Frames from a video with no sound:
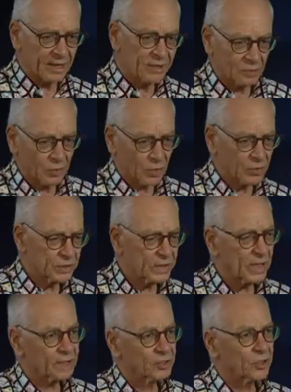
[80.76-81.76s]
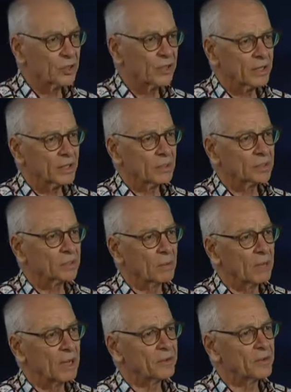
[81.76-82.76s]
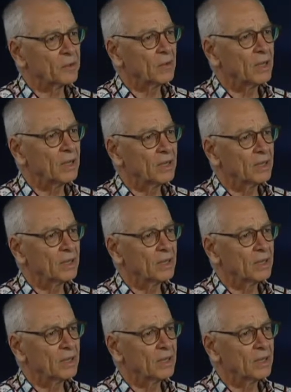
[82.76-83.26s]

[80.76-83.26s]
in some water and start stirring it, it'll stop after a while?